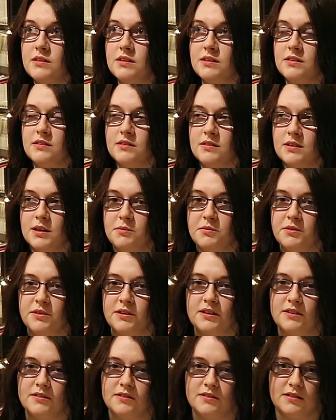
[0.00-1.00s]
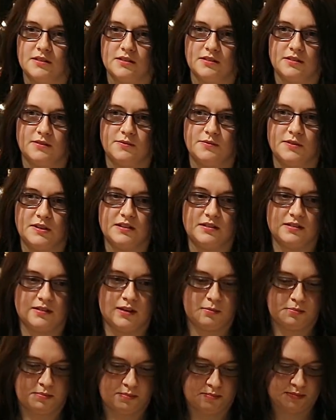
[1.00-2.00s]
this time around. This feels
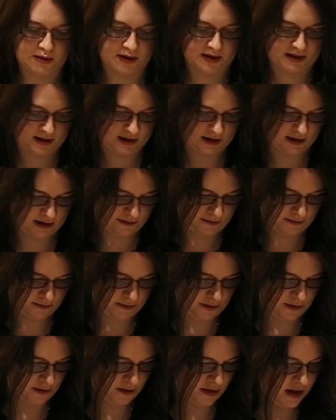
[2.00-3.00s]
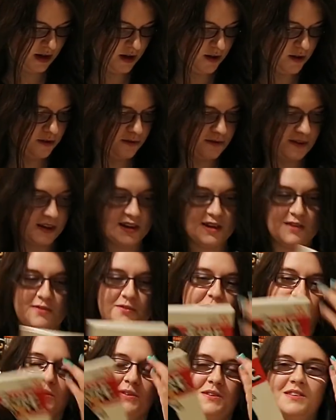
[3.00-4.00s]
like packing in for Fire
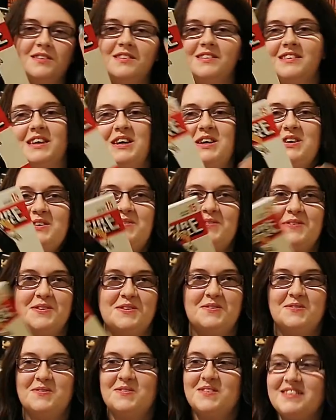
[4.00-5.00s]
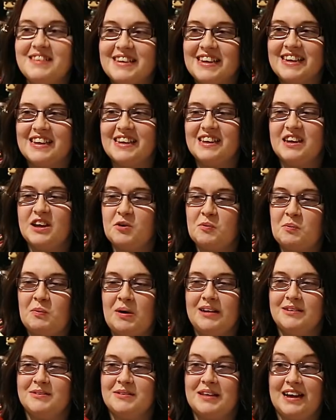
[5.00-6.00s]
Force 15.
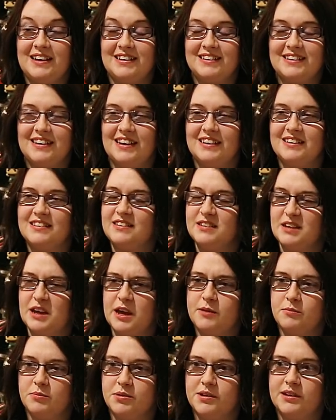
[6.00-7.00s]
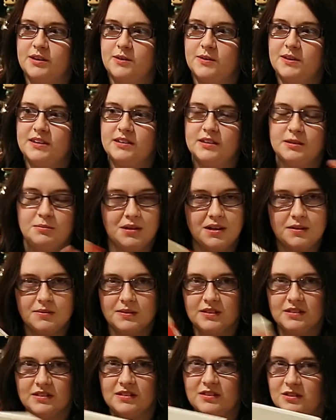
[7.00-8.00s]
Wow, that actually came pretty quickly.
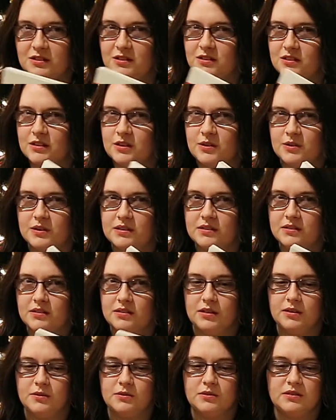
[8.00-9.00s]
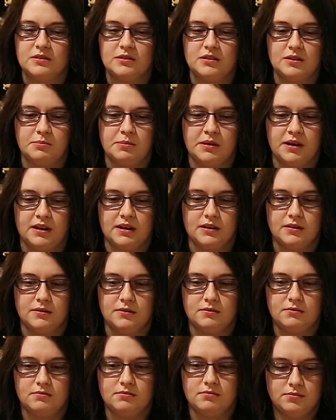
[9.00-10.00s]
Blackwell's is usually quite slow as shipping out
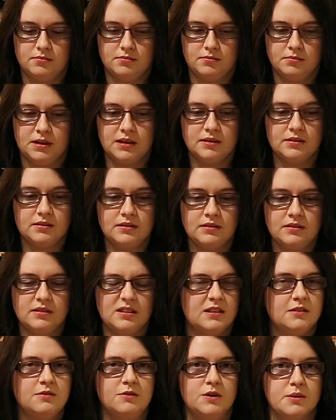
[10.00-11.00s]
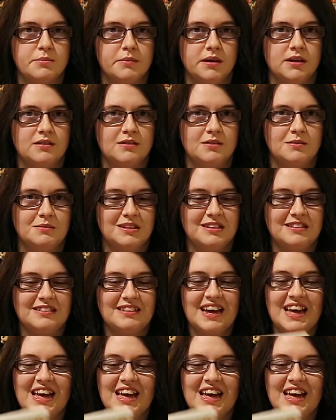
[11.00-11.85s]
parcels. I don't really mind too much.